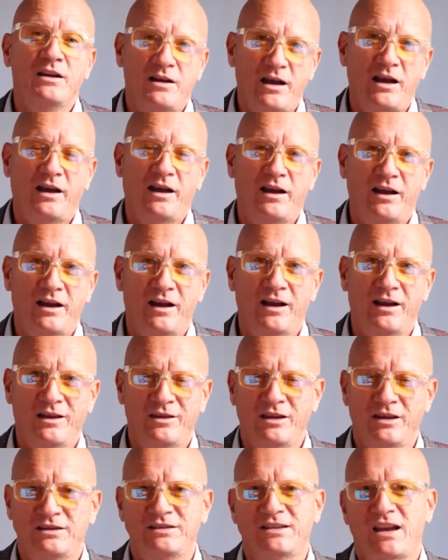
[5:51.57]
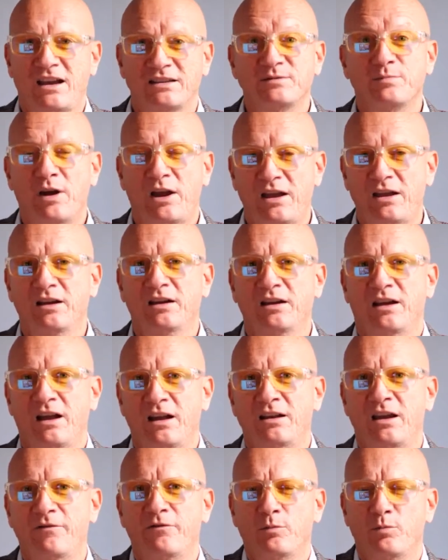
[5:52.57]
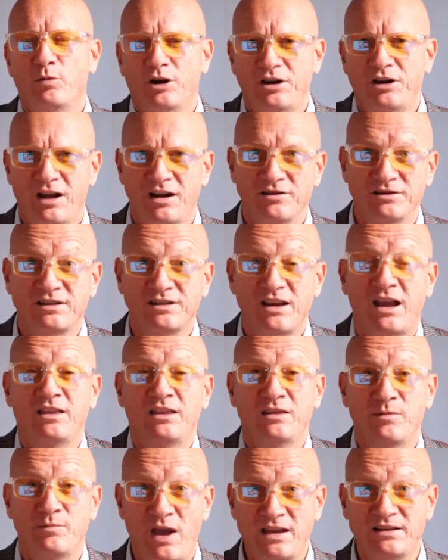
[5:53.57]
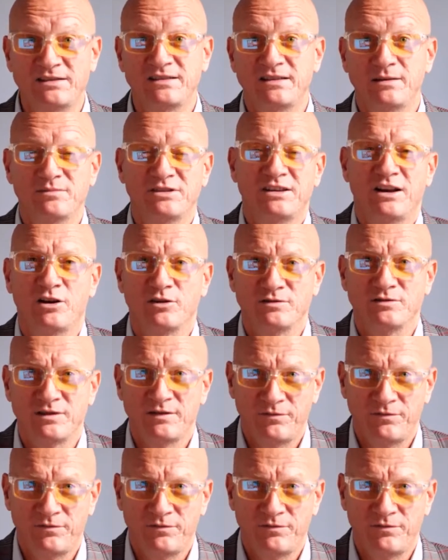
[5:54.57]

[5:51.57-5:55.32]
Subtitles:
the taxpayer and everybody else and the banks themselves.